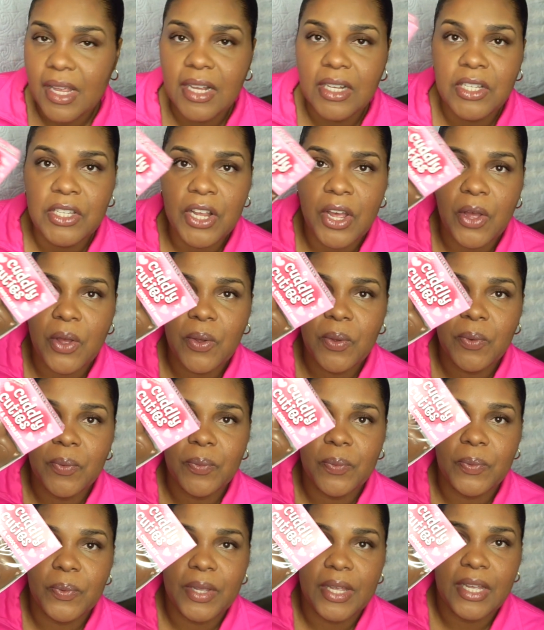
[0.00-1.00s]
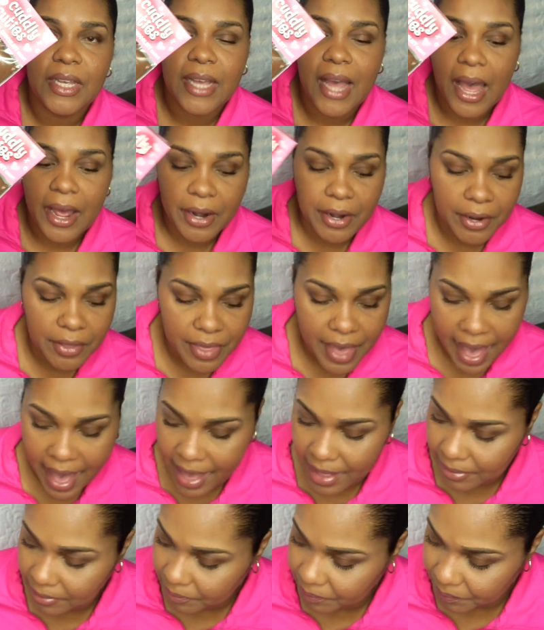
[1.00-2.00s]
So we got her
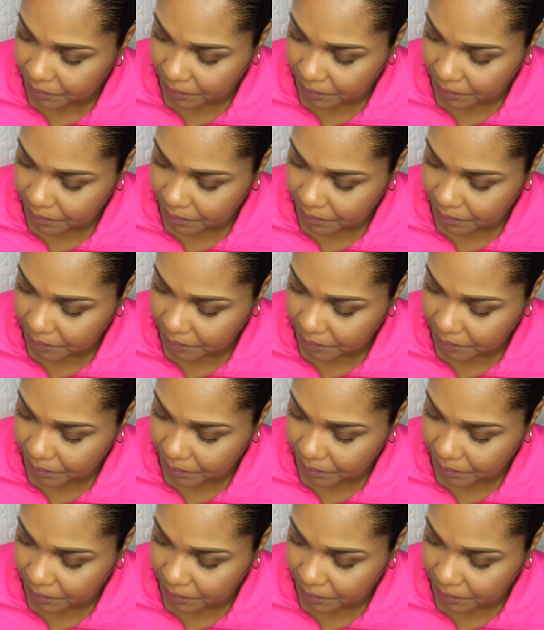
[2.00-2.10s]
that.